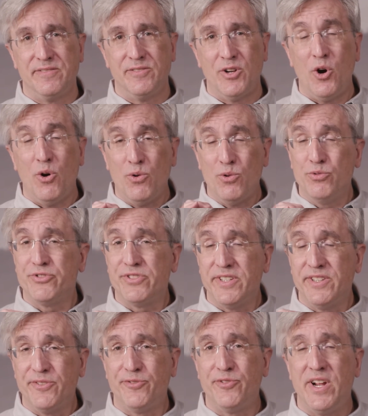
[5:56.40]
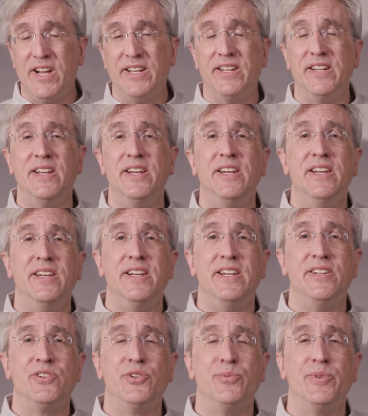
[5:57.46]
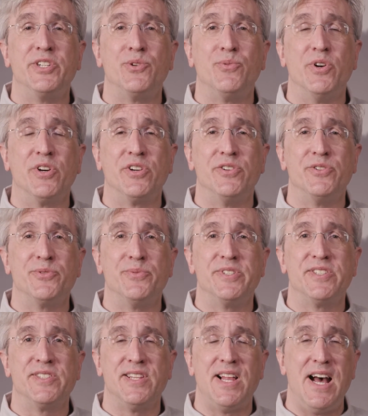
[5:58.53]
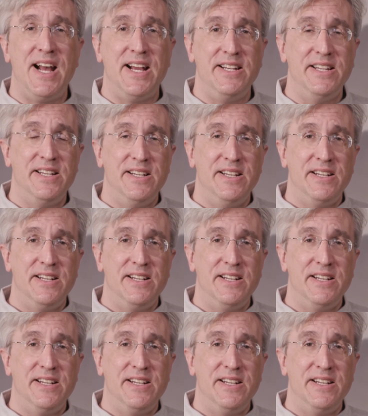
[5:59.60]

holes in the front into which workers would slide